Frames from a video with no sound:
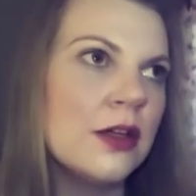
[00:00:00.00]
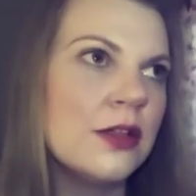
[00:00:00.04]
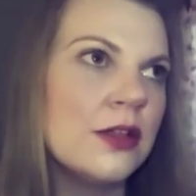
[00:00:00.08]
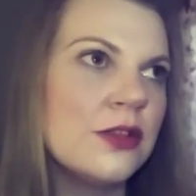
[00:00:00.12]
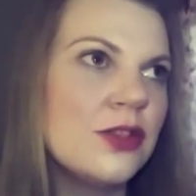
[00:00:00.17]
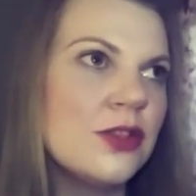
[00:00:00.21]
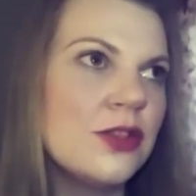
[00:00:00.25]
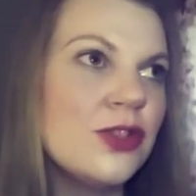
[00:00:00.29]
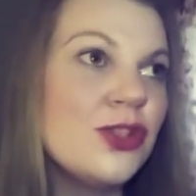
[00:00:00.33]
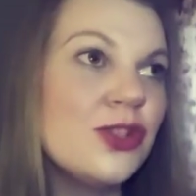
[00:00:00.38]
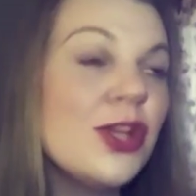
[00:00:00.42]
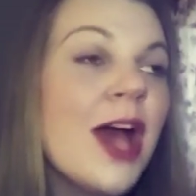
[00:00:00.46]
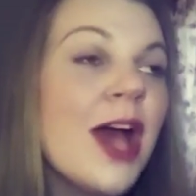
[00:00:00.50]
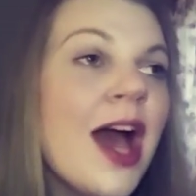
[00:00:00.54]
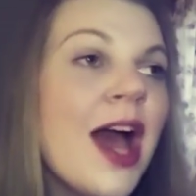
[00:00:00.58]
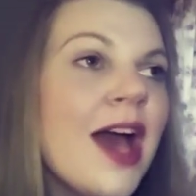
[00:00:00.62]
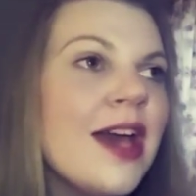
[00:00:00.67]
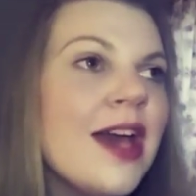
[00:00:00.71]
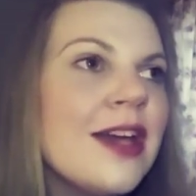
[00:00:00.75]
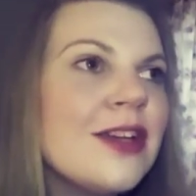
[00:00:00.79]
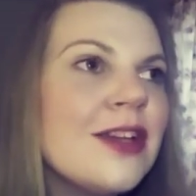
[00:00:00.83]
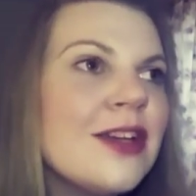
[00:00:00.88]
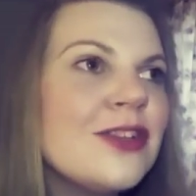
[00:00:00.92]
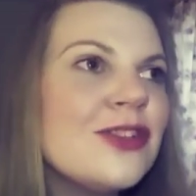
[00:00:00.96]
to
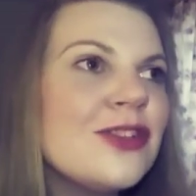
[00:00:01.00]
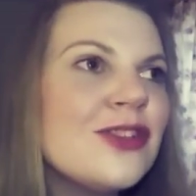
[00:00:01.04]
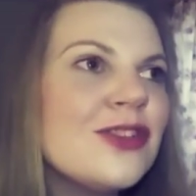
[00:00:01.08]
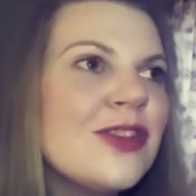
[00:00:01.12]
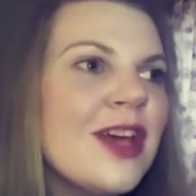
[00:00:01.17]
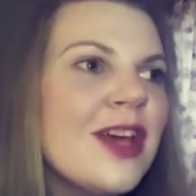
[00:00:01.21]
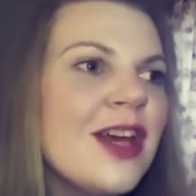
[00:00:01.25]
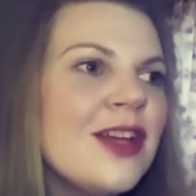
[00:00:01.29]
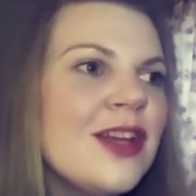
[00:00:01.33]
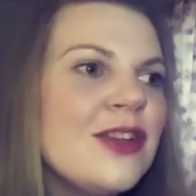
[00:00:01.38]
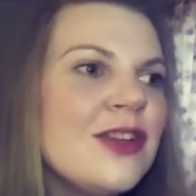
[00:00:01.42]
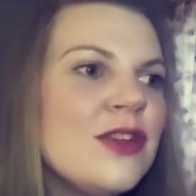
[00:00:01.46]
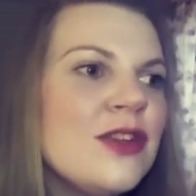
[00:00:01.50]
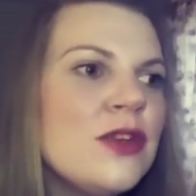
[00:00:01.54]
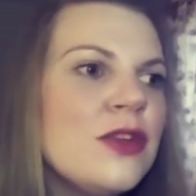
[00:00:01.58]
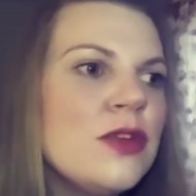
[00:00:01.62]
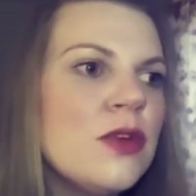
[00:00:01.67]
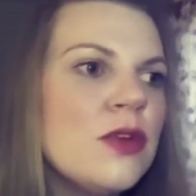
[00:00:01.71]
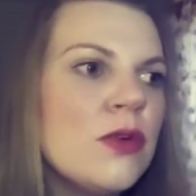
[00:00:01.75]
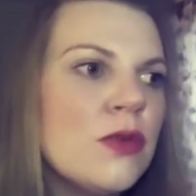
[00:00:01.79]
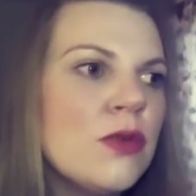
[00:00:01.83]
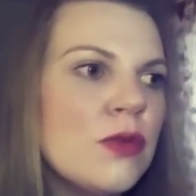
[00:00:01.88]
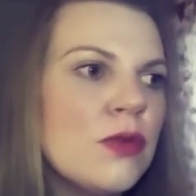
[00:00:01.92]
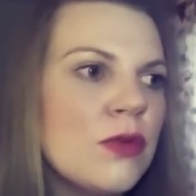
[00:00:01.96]
change, then
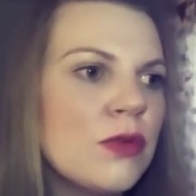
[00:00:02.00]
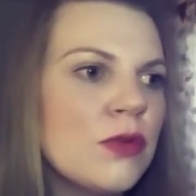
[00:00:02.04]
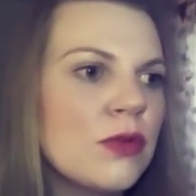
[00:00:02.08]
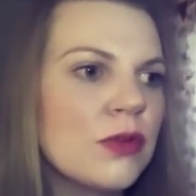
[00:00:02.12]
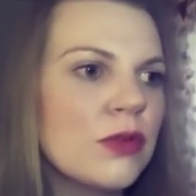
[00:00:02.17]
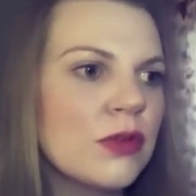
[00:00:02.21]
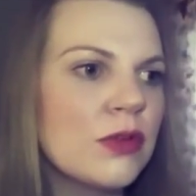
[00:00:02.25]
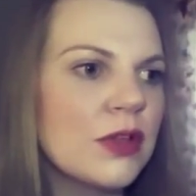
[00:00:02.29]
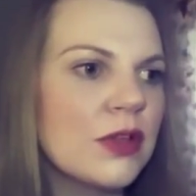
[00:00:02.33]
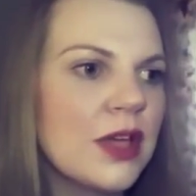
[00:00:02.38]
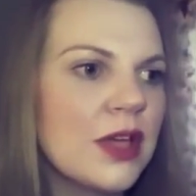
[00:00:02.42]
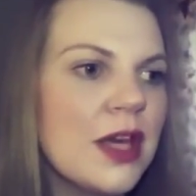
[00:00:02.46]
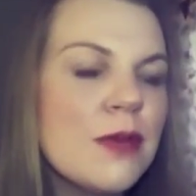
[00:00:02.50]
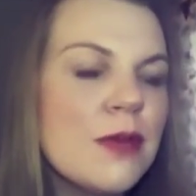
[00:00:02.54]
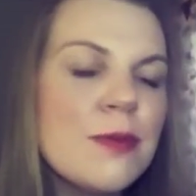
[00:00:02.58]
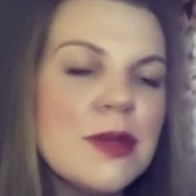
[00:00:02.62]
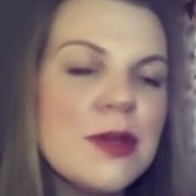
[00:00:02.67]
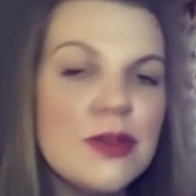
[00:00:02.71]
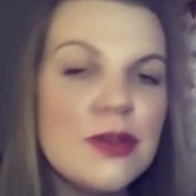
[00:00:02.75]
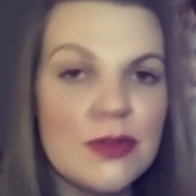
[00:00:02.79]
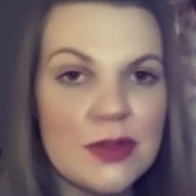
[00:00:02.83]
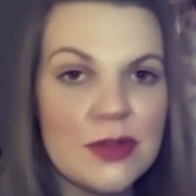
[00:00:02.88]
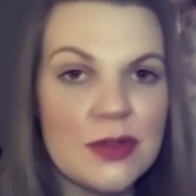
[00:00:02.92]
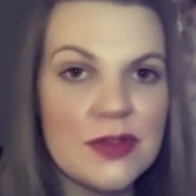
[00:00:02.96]
you're
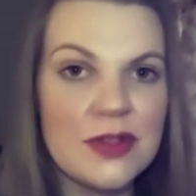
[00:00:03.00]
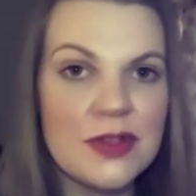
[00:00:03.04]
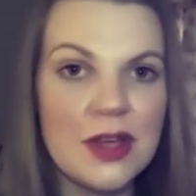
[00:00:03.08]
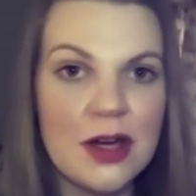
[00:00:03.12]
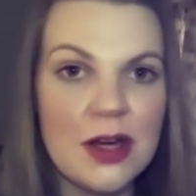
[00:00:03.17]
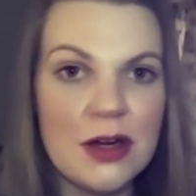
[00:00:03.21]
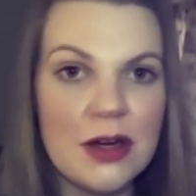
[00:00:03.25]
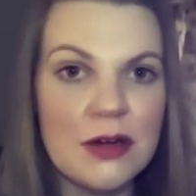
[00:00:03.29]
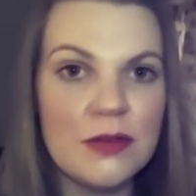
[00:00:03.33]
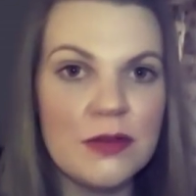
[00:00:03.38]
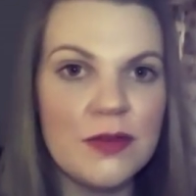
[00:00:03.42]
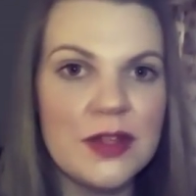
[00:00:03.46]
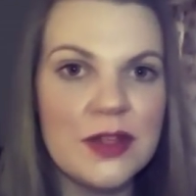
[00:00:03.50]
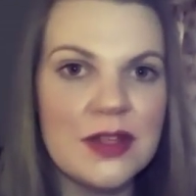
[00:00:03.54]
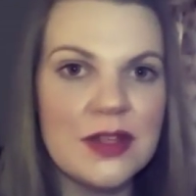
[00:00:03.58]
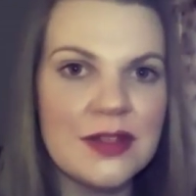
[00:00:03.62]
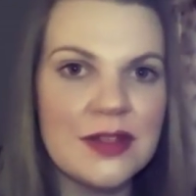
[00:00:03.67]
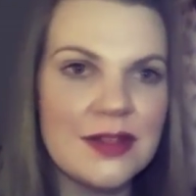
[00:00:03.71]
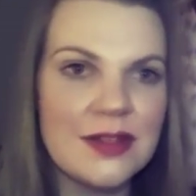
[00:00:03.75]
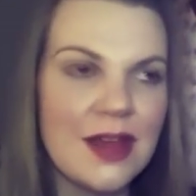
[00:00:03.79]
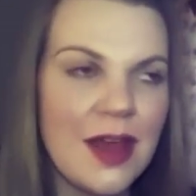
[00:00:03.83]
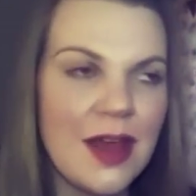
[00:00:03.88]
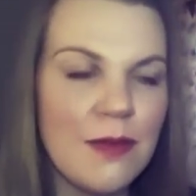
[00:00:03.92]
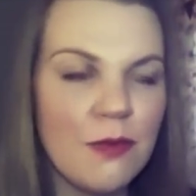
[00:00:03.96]
keeping yourself in the
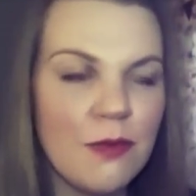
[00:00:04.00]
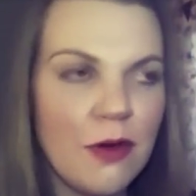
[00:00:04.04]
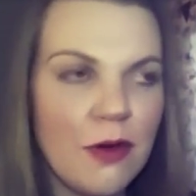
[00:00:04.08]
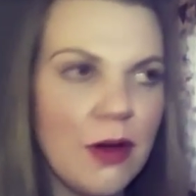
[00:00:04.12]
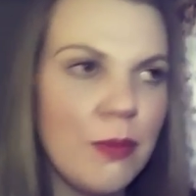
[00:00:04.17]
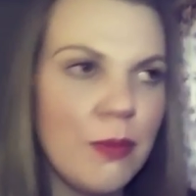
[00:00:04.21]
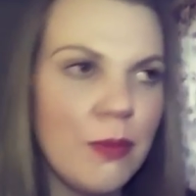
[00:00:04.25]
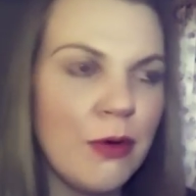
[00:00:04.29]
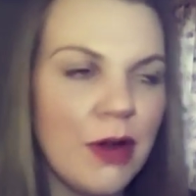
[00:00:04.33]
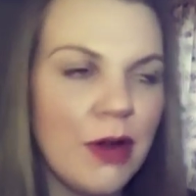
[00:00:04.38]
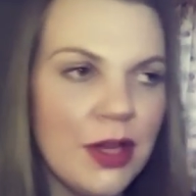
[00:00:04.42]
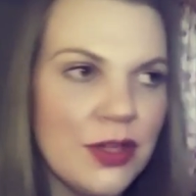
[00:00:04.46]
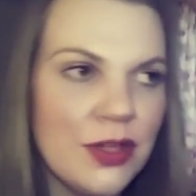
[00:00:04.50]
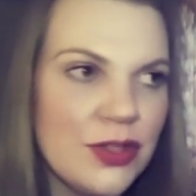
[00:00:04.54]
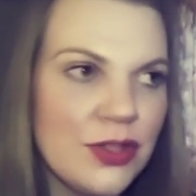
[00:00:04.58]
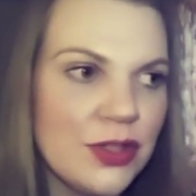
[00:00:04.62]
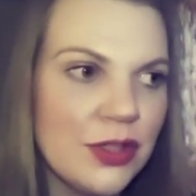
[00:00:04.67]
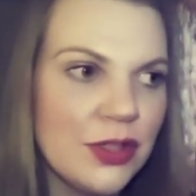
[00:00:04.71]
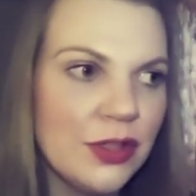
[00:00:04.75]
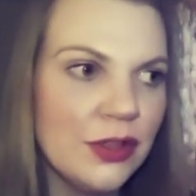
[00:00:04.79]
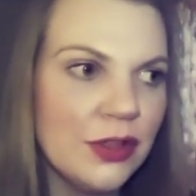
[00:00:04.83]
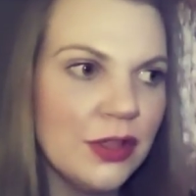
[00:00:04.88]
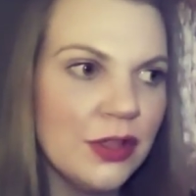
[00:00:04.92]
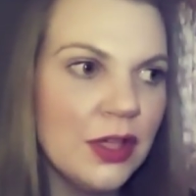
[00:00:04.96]
same
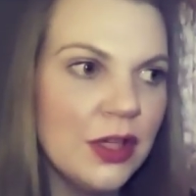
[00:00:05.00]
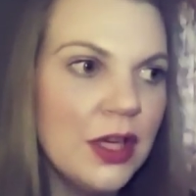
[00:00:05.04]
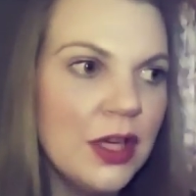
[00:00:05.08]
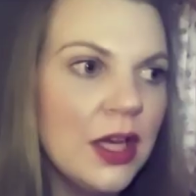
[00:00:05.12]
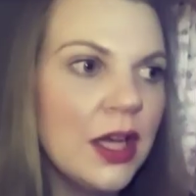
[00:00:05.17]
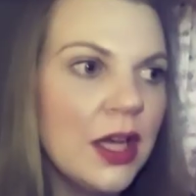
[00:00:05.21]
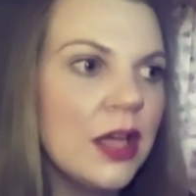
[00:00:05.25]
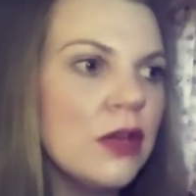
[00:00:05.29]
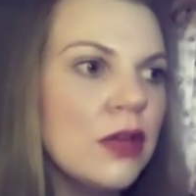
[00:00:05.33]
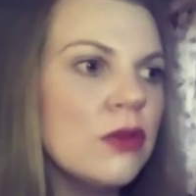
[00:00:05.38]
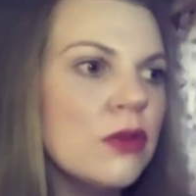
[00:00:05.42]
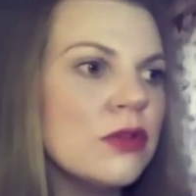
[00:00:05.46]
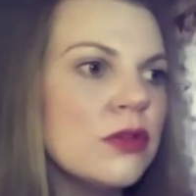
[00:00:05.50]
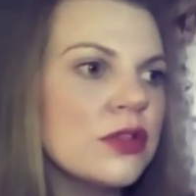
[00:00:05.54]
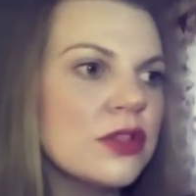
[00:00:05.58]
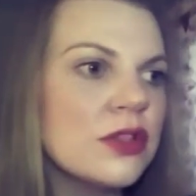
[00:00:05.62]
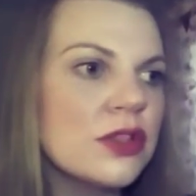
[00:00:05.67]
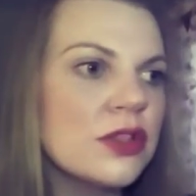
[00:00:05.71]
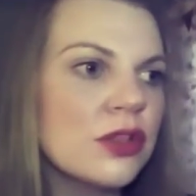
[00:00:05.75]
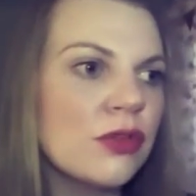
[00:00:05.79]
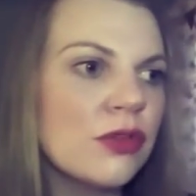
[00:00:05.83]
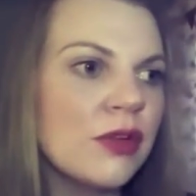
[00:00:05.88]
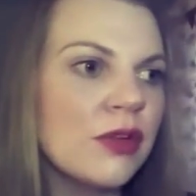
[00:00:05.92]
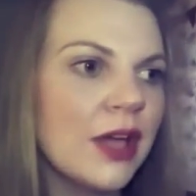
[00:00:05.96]
vibration. In order
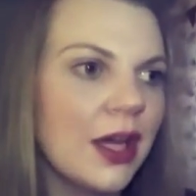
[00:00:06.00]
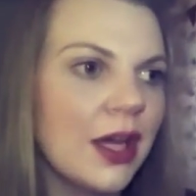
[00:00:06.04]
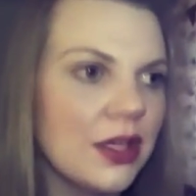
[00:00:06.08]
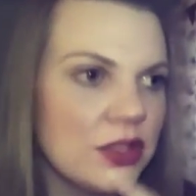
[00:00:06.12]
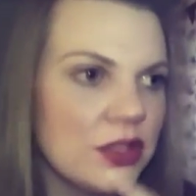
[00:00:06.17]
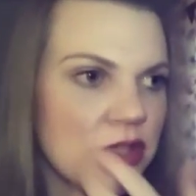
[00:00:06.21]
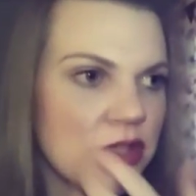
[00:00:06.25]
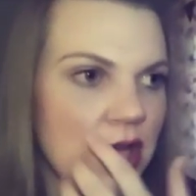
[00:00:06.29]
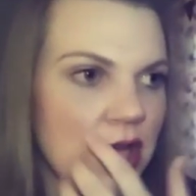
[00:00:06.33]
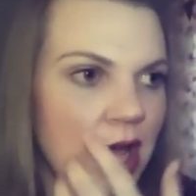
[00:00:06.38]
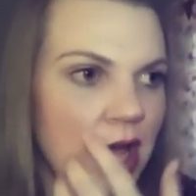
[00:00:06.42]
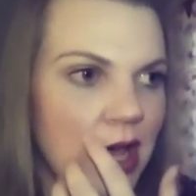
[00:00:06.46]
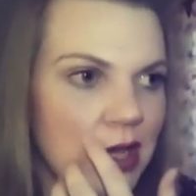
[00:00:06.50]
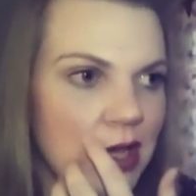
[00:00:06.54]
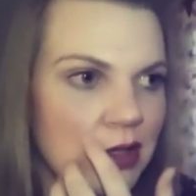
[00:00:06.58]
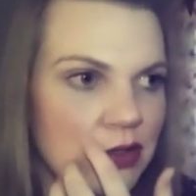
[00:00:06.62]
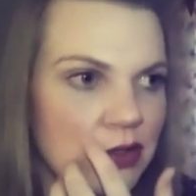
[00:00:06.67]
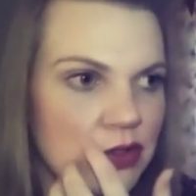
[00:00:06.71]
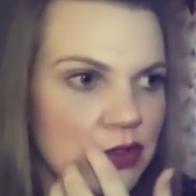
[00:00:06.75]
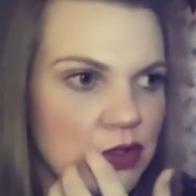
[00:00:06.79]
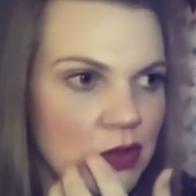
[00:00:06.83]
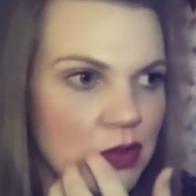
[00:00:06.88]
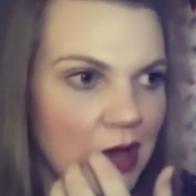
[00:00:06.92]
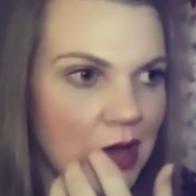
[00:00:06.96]
to create
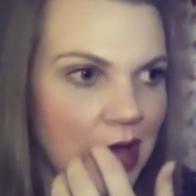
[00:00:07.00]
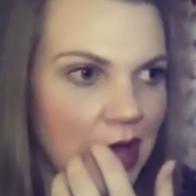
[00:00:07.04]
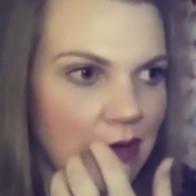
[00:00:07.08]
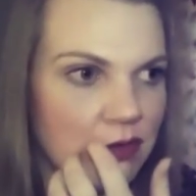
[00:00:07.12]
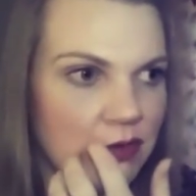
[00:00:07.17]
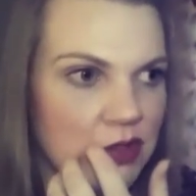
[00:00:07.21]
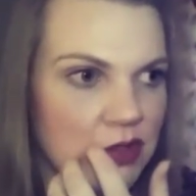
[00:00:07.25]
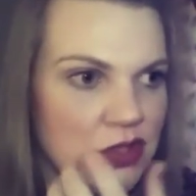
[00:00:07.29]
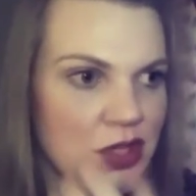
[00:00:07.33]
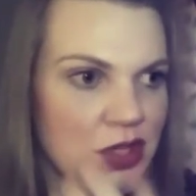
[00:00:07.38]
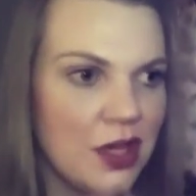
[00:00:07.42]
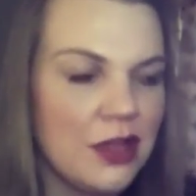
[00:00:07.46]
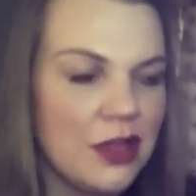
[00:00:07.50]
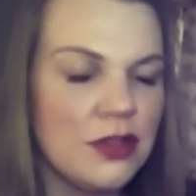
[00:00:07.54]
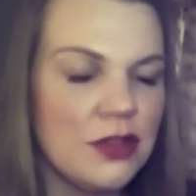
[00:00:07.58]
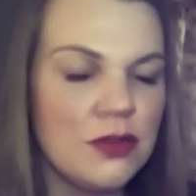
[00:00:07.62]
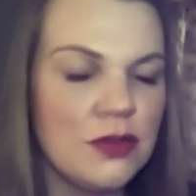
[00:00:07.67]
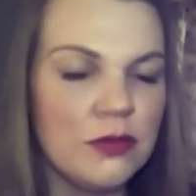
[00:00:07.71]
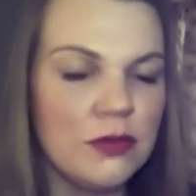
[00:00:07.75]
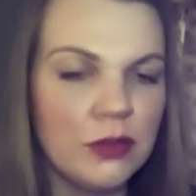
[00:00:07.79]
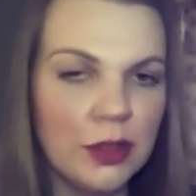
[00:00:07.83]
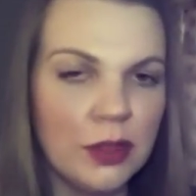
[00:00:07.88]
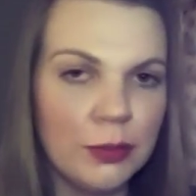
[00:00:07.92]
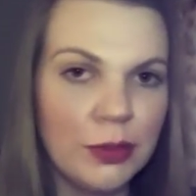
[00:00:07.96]
change, you have to change
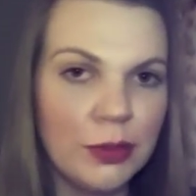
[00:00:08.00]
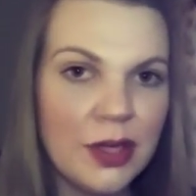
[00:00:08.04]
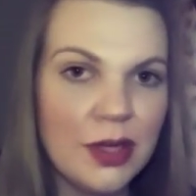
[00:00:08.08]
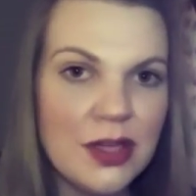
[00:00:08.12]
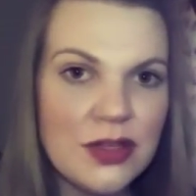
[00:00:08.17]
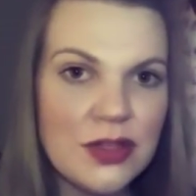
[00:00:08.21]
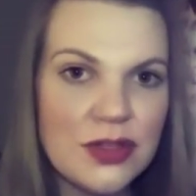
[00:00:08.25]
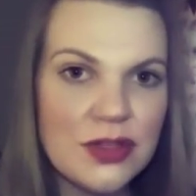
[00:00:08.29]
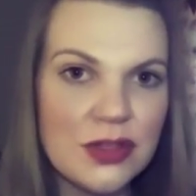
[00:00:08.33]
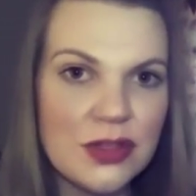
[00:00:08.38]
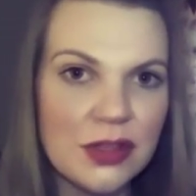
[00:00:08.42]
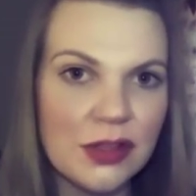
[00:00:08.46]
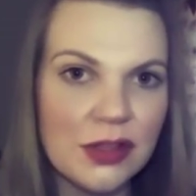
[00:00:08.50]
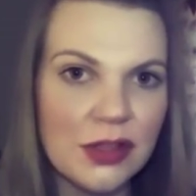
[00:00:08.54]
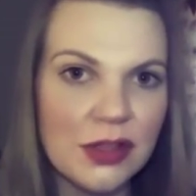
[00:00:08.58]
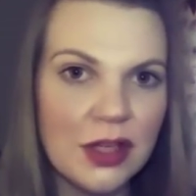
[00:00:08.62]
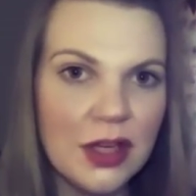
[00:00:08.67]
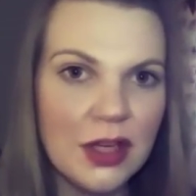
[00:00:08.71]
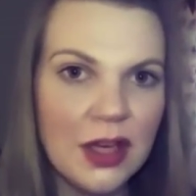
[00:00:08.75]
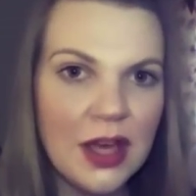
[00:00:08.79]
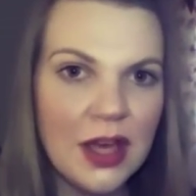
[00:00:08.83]
your vibration.